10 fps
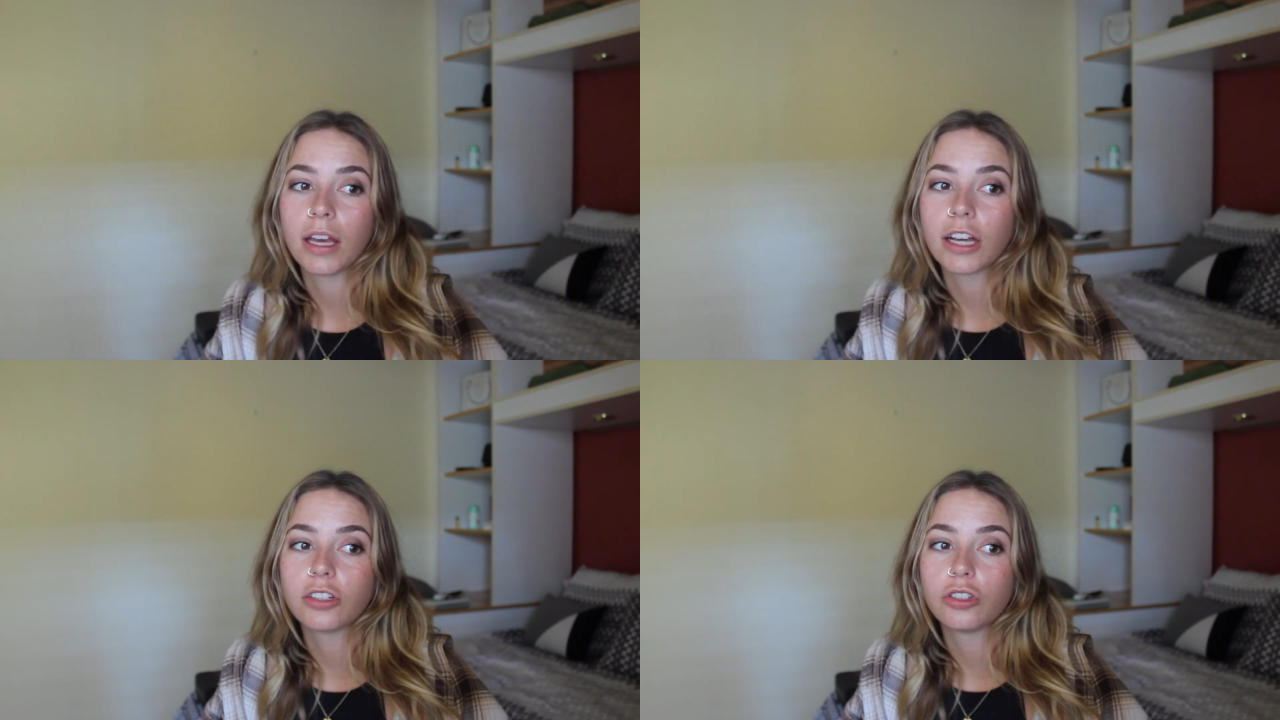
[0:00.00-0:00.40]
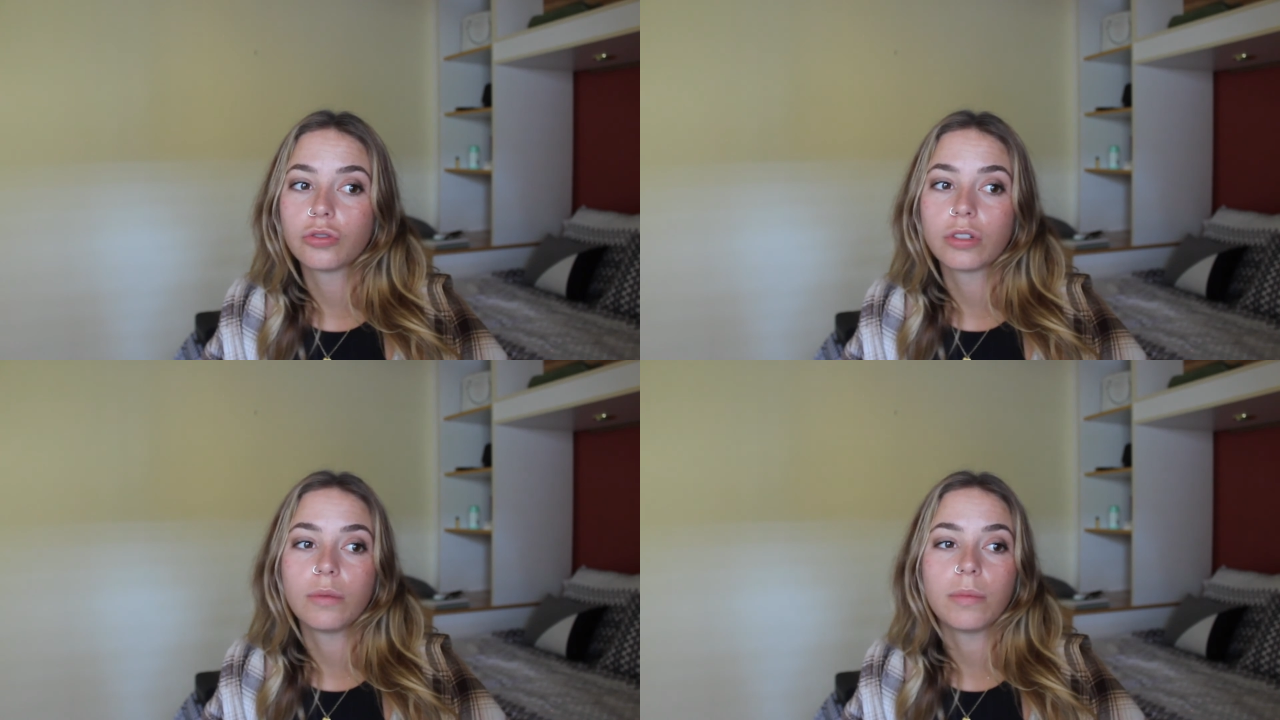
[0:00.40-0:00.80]

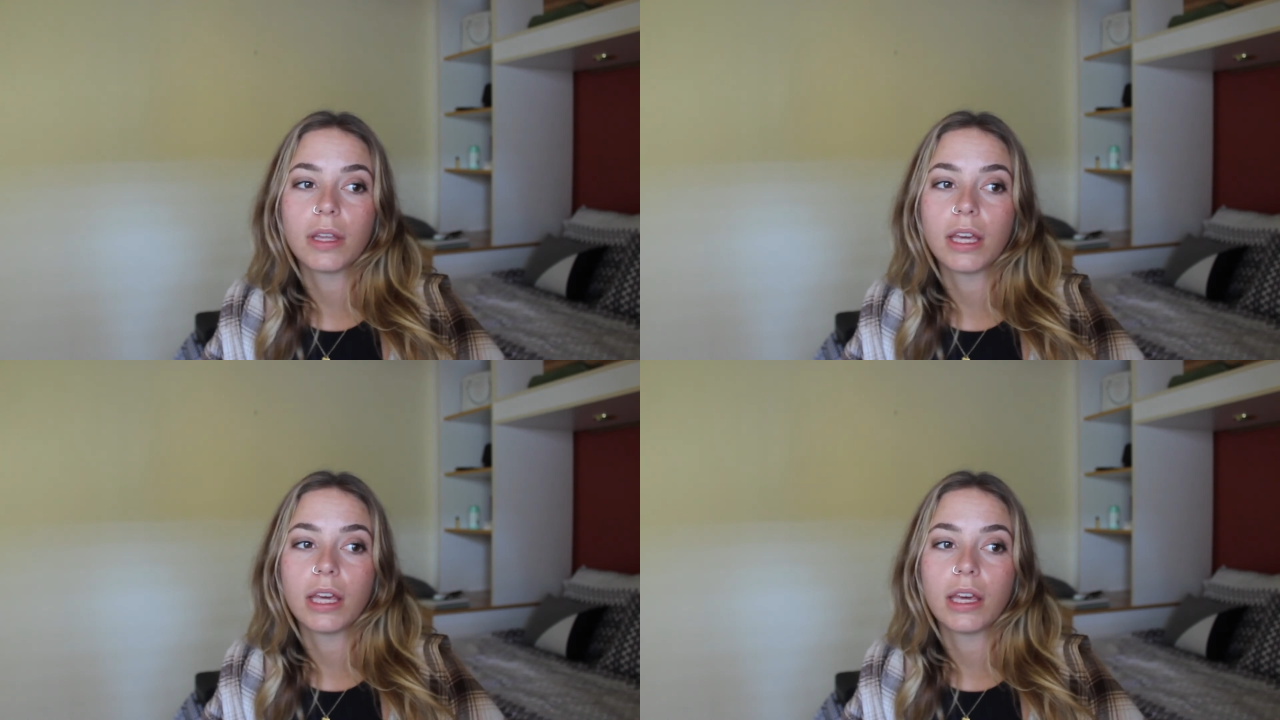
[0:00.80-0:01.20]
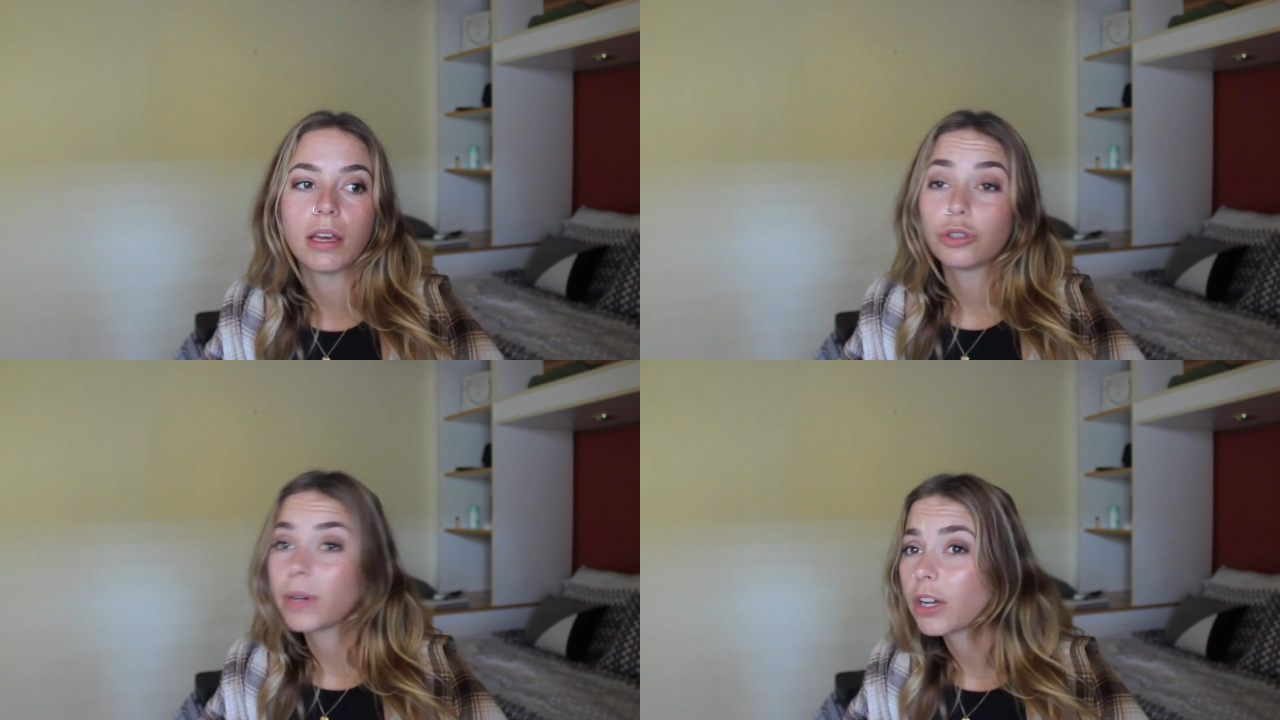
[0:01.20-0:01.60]
extremely
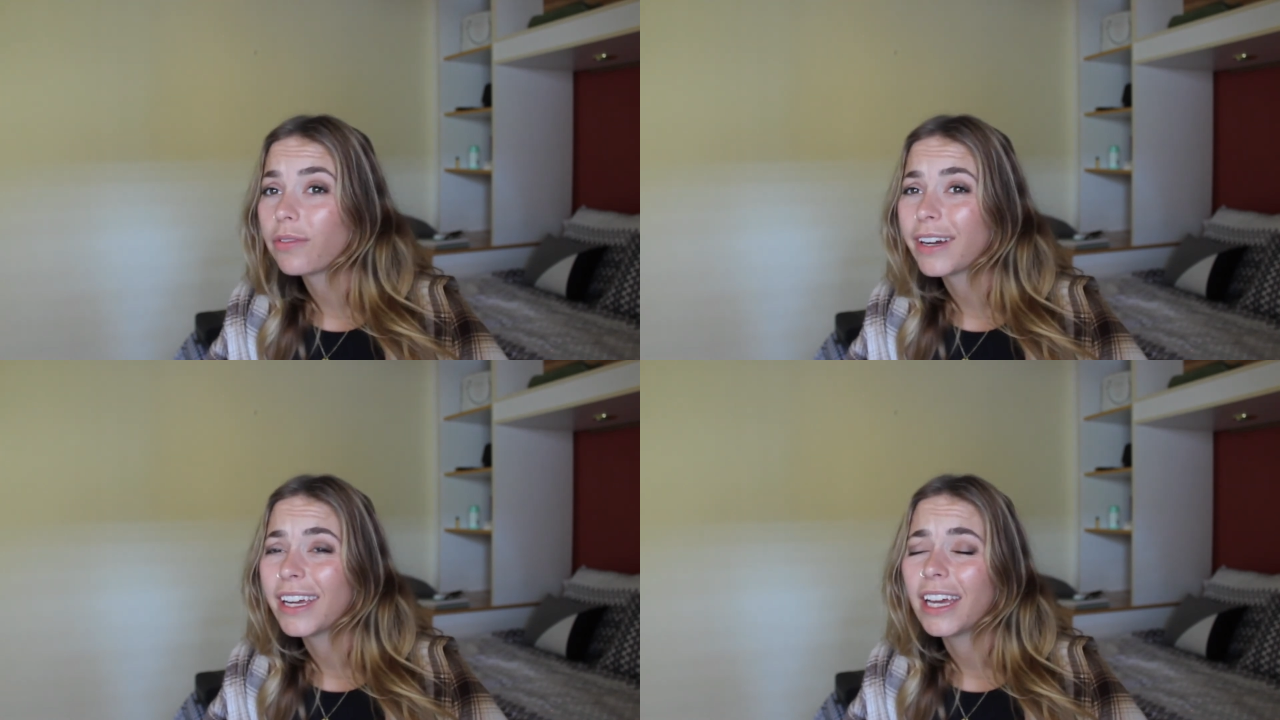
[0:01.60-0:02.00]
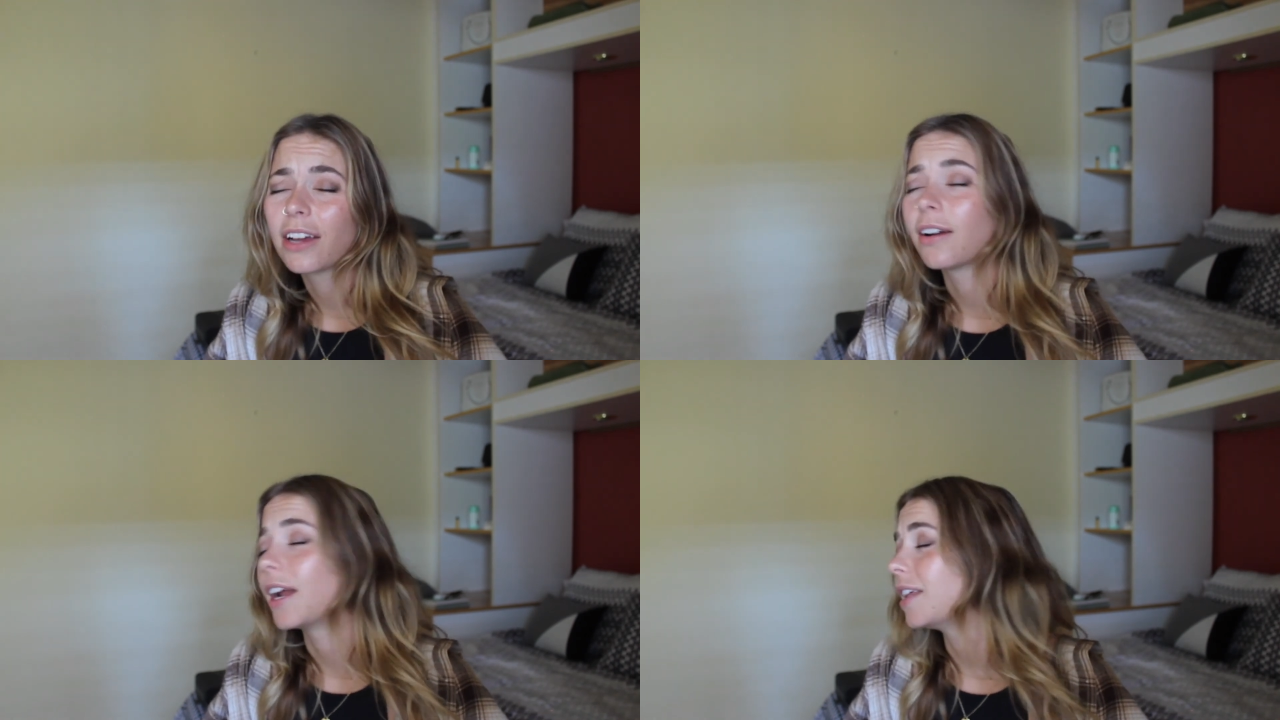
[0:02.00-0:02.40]

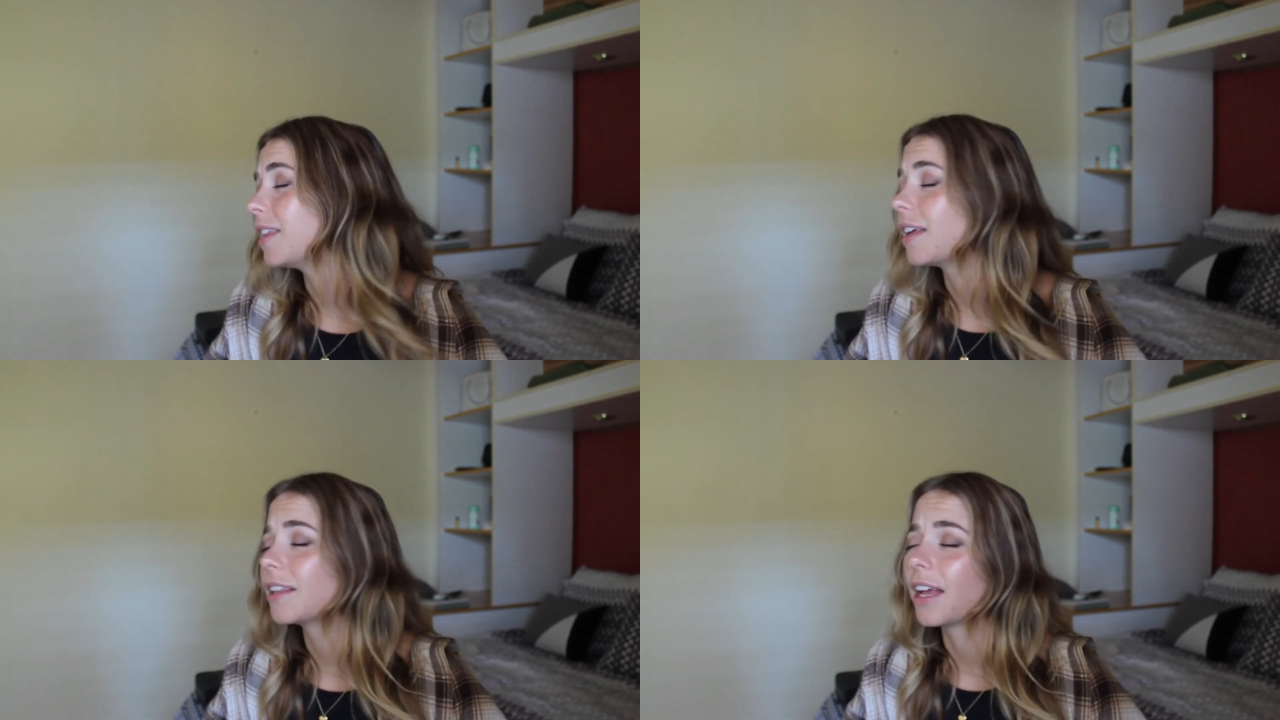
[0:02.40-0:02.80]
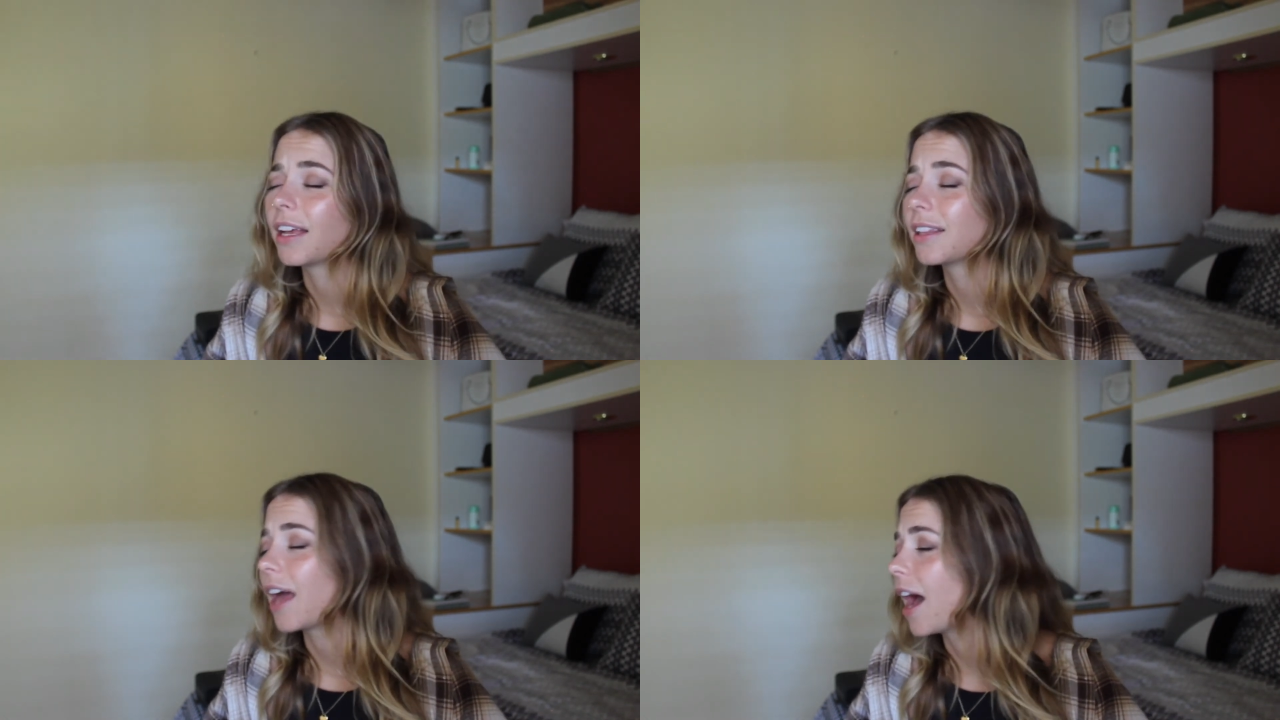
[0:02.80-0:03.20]
triggering or anything like
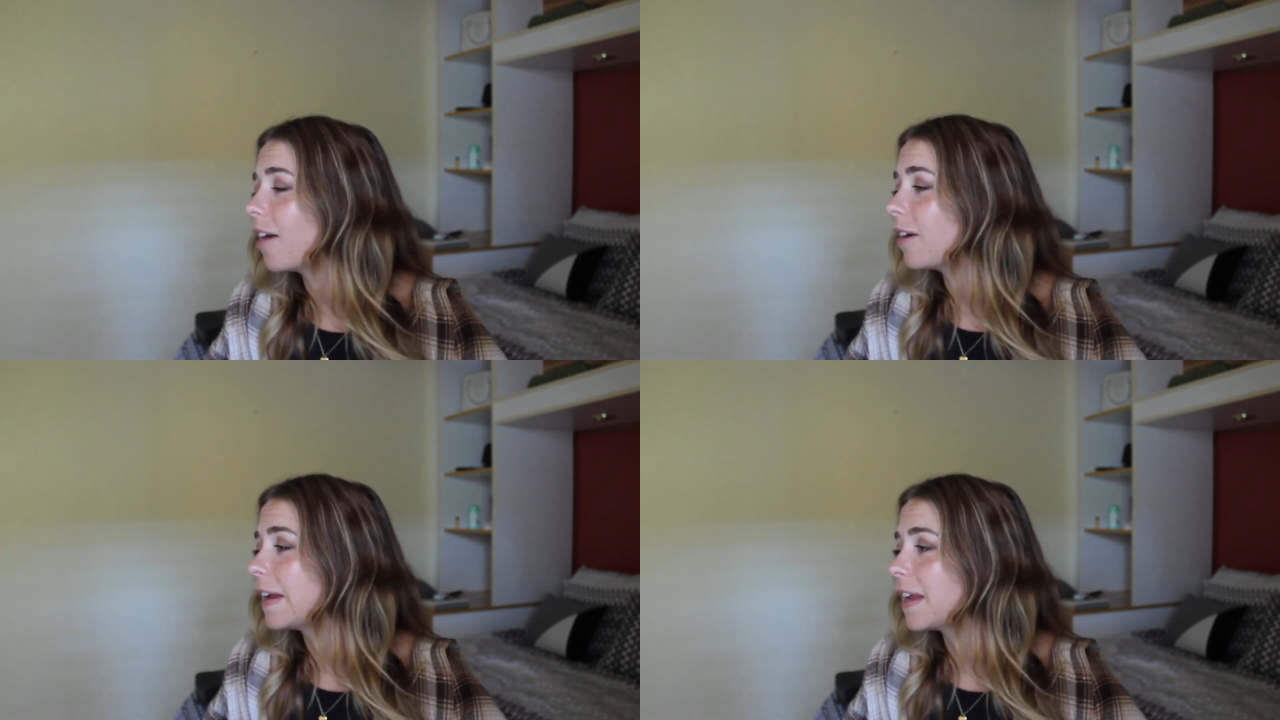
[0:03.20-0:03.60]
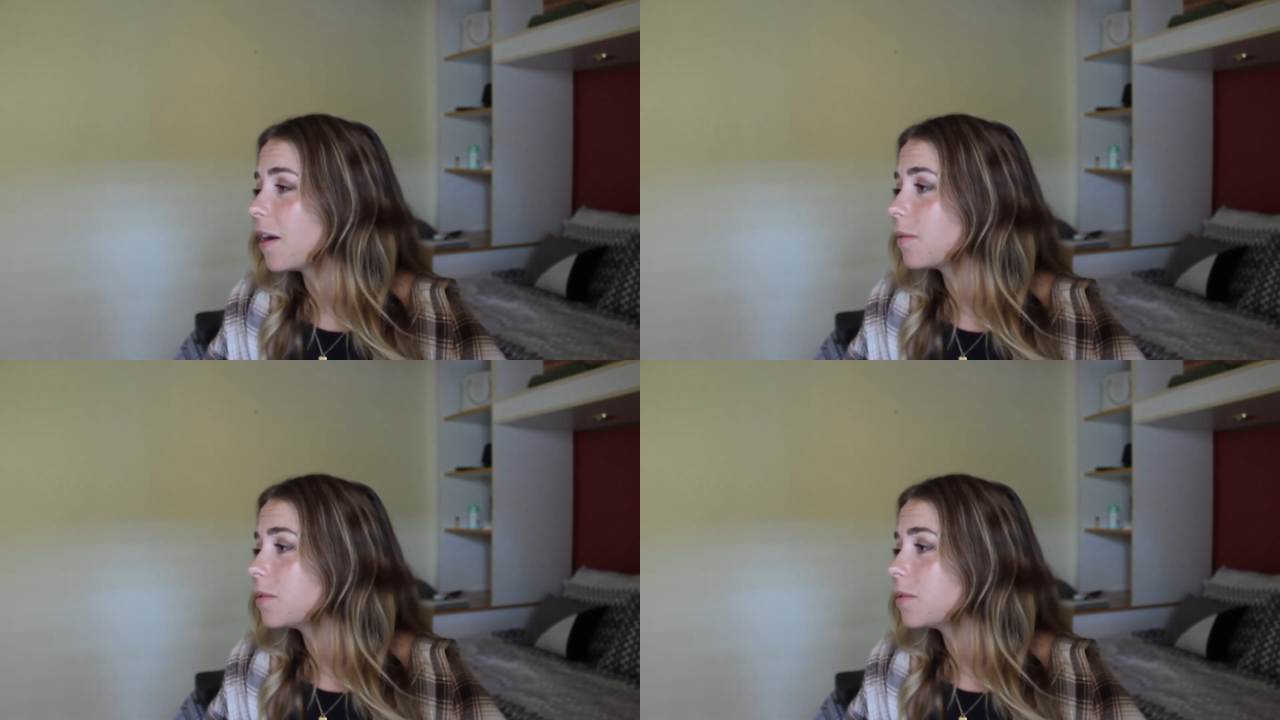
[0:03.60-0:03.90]
that right now.